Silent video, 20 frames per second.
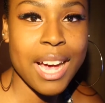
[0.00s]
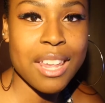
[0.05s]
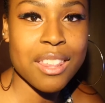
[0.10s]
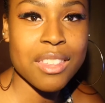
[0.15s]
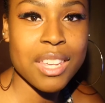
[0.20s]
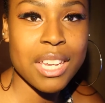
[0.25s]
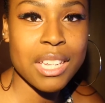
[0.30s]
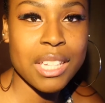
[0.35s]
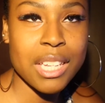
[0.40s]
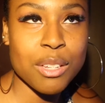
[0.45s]
I
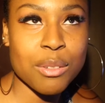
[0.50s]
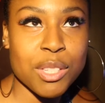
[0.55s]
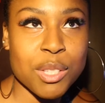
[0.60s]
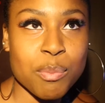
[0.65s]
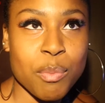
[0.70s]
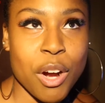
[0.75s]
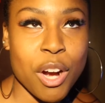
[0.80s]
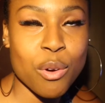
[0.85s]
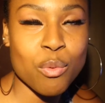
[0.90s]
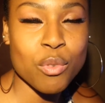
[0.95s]
think
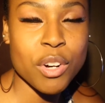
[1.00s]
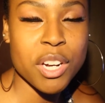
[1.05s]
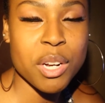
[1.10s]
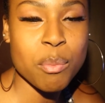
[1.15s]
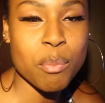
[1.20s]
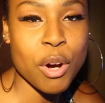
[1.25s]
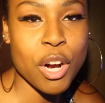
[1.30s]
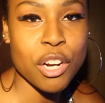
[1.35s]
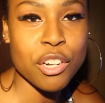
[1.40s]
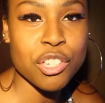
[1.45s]
it's part 1
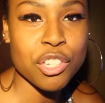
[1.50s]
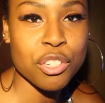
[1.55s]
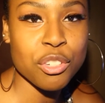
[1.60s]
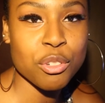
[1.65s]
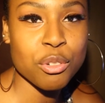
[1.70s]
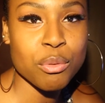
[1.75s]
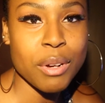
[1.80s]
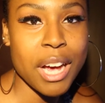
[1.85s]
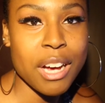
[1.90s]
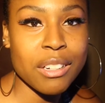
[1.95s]
and part 2.